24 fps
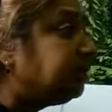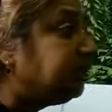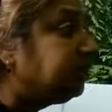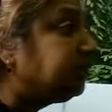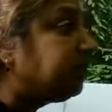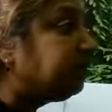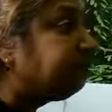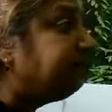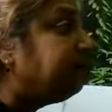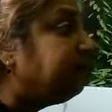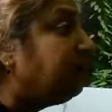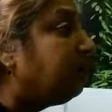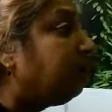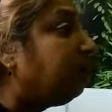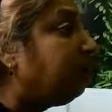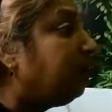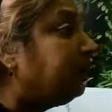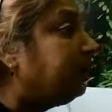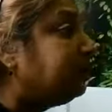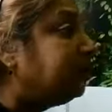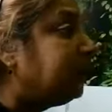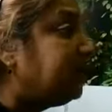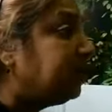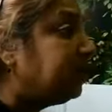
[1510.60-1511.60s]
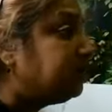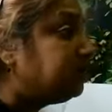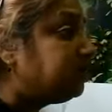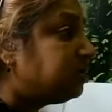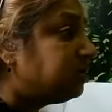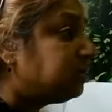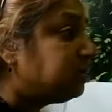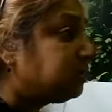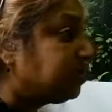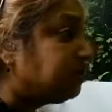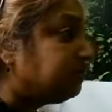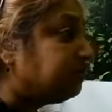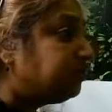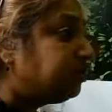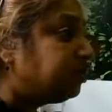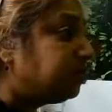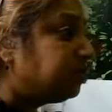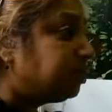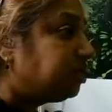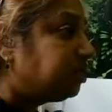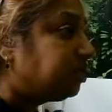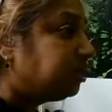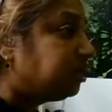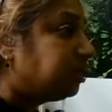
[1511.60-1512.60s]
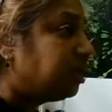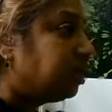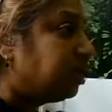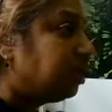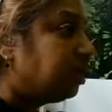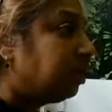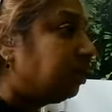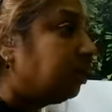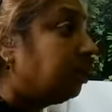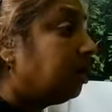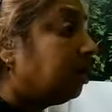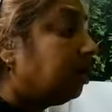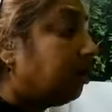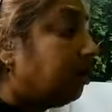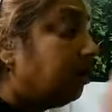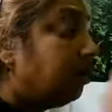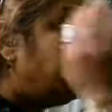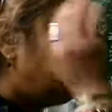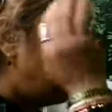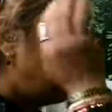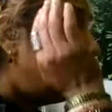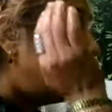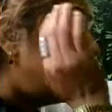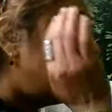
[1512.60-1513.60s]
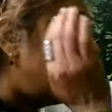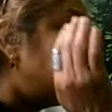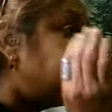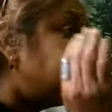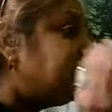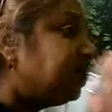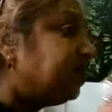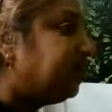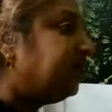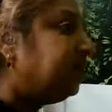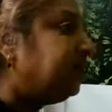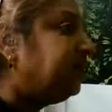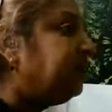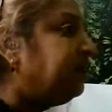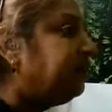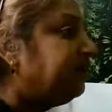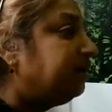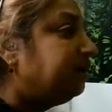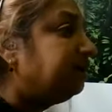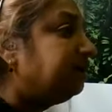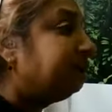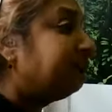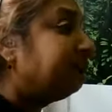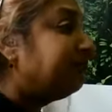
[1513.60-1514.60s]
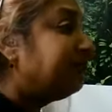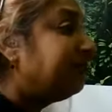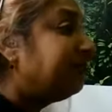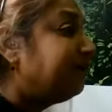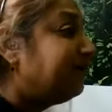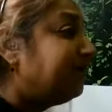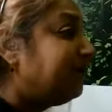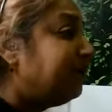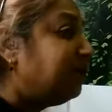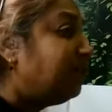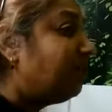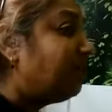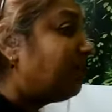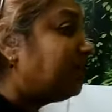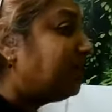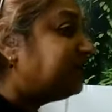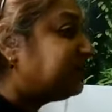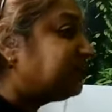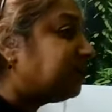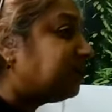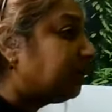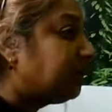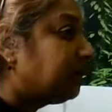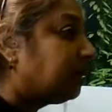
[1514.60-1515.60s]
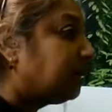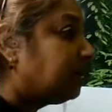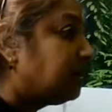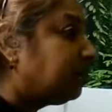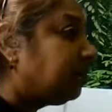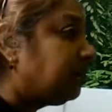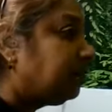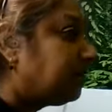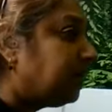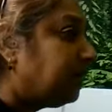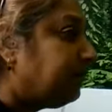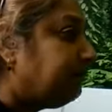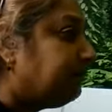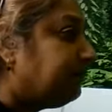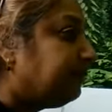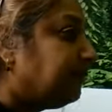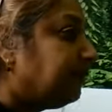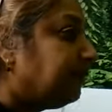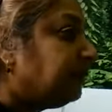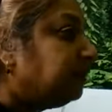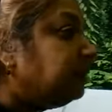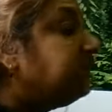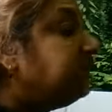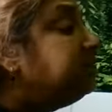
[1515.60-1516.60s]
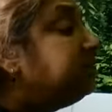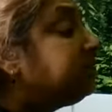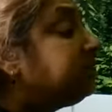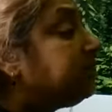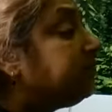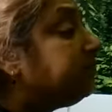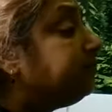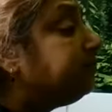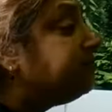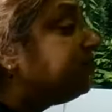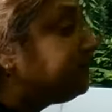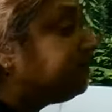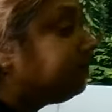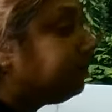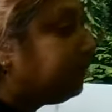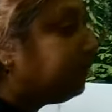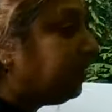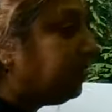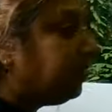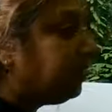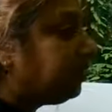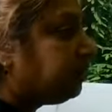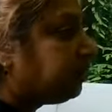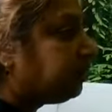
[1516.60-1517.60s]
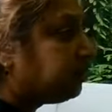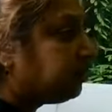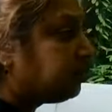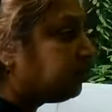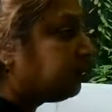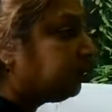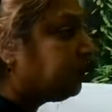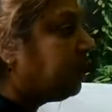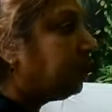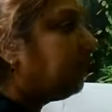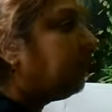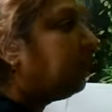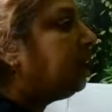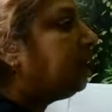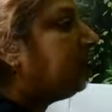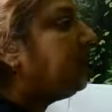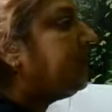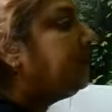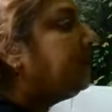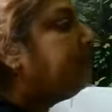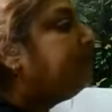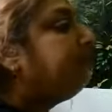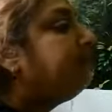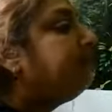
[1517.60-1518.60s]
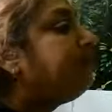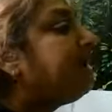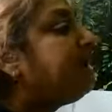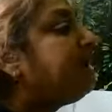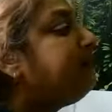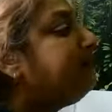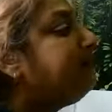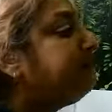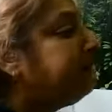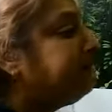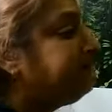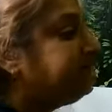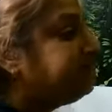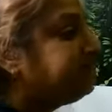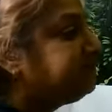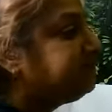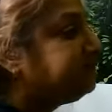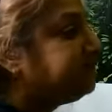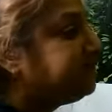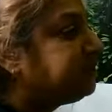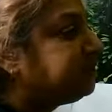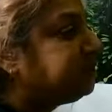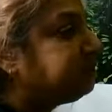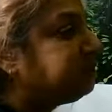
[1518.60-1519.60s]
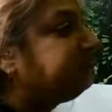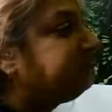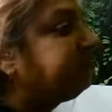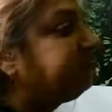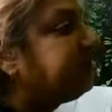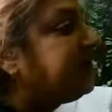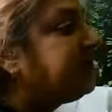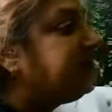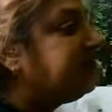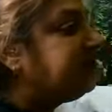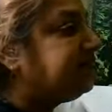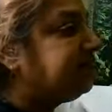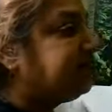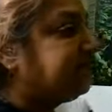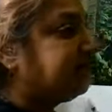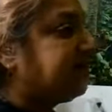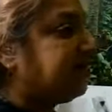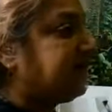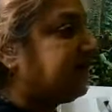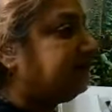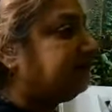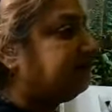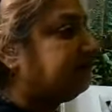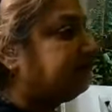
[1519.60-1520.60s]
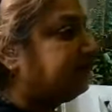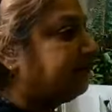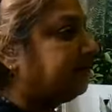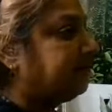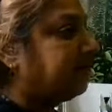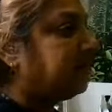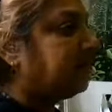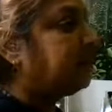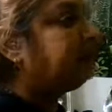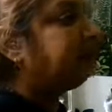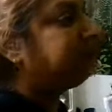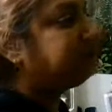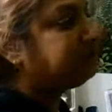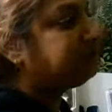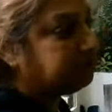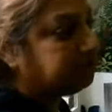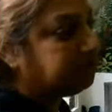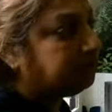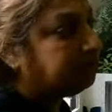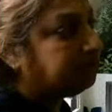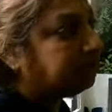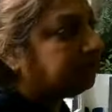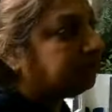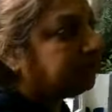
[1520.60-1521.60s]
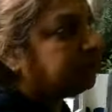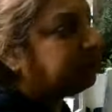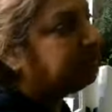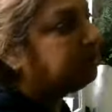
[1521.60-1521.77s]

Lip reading: took away all the ancient scriptures. Originally, remember when Noah's Ark and all came, these scriptures were lost. And my purpose was to find it again. I was told,